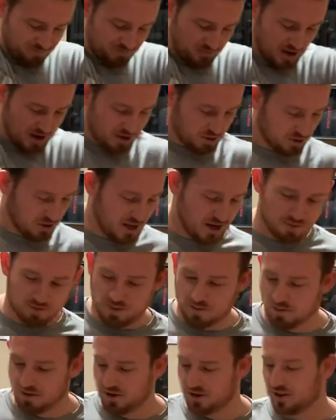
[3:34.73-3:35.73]
I know a lot of
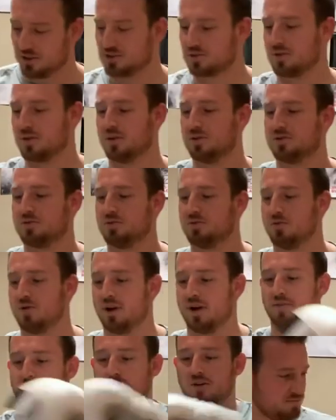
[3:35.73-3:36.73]
people think it's gross,
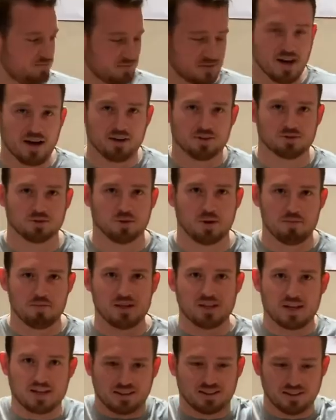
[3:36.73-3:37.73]
whatever. Yeah, so I
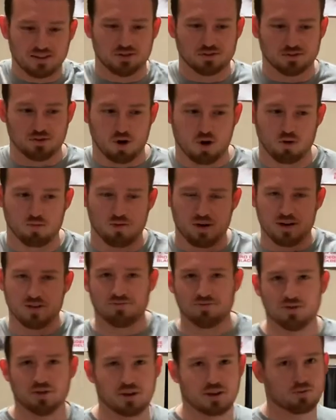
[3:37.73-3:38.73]
mean like these are already
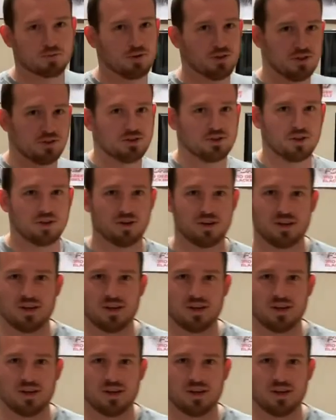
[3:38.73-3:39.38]
feel like really sturdy.